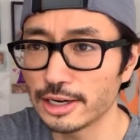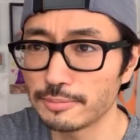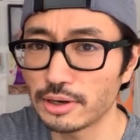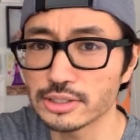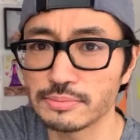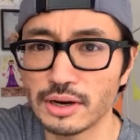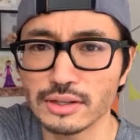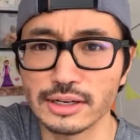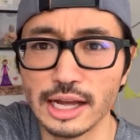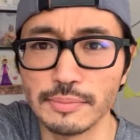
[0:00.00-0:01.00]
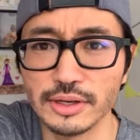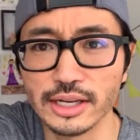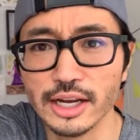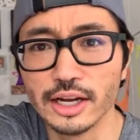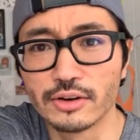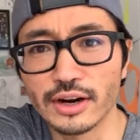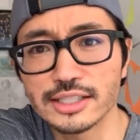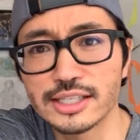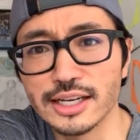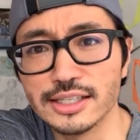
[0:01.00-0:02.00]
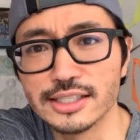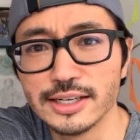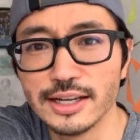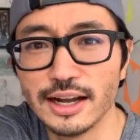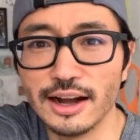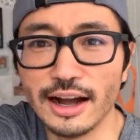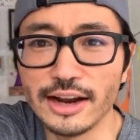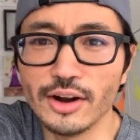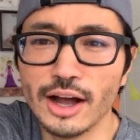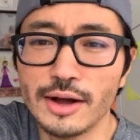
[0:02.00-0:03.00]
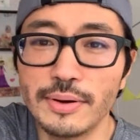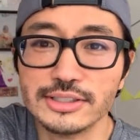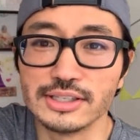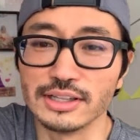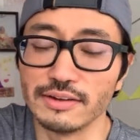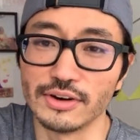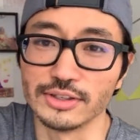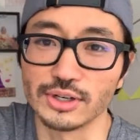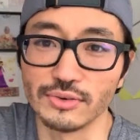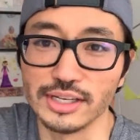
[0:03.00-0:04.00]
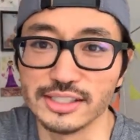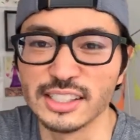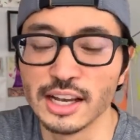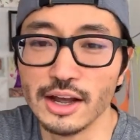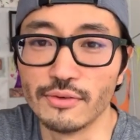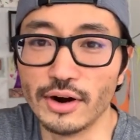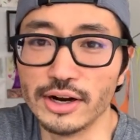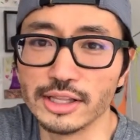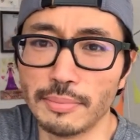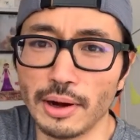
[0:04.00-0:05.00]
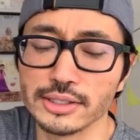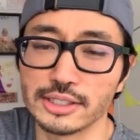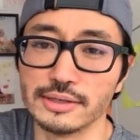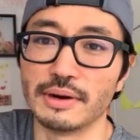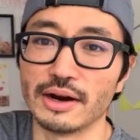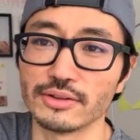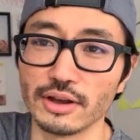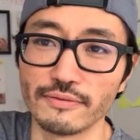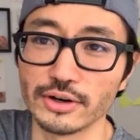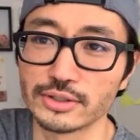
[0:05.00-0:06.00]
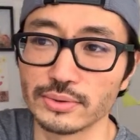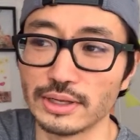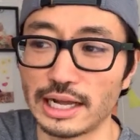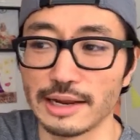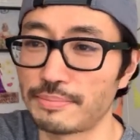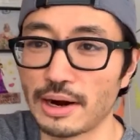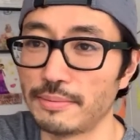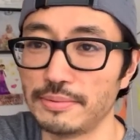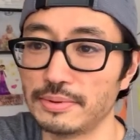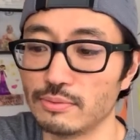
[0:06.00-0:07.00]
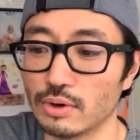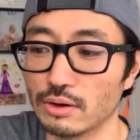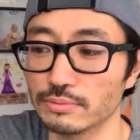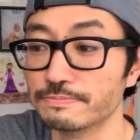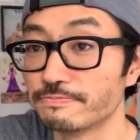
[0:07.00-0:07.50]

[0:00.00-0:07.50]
Boston Marathon happening. Greg says, I know how much you love virtual races, running the Boston Marathon virtual. I probably won't.